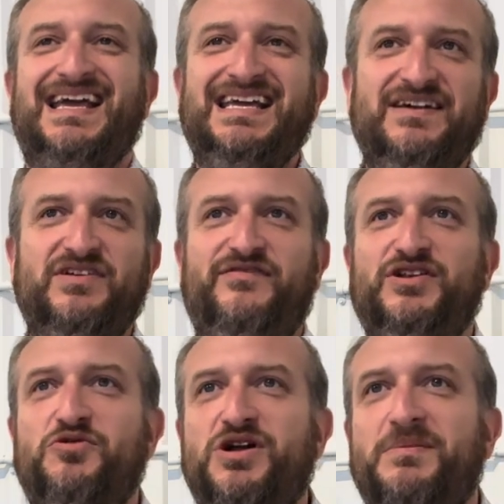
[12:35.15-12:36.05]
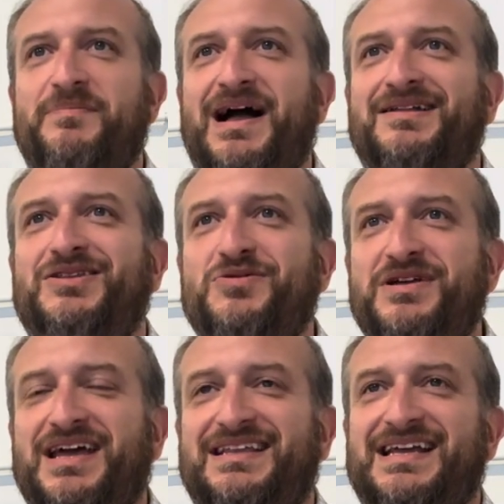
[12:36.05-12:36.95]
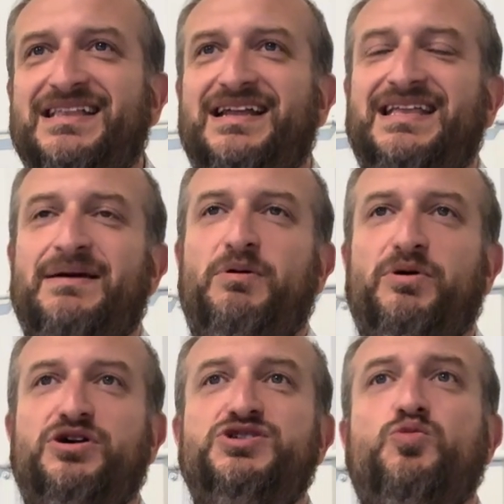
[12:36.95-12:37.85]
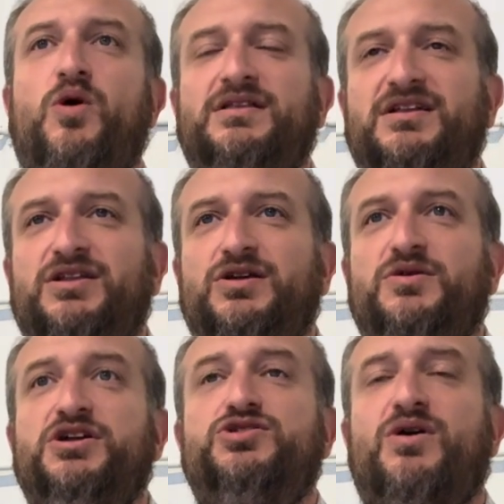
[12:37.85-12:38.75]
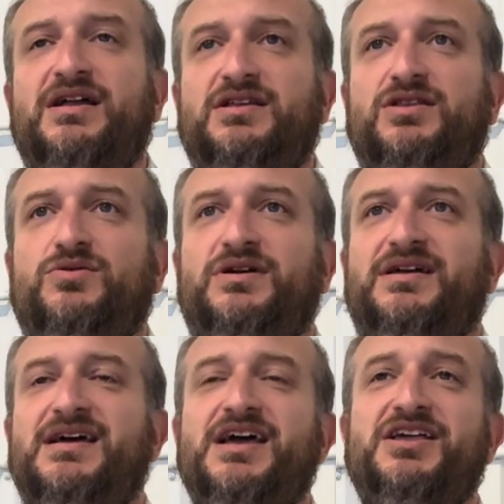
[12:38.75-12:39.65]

Even if you don't come about doing it at the end of the day, but because you wanted to do it, you tried to do it,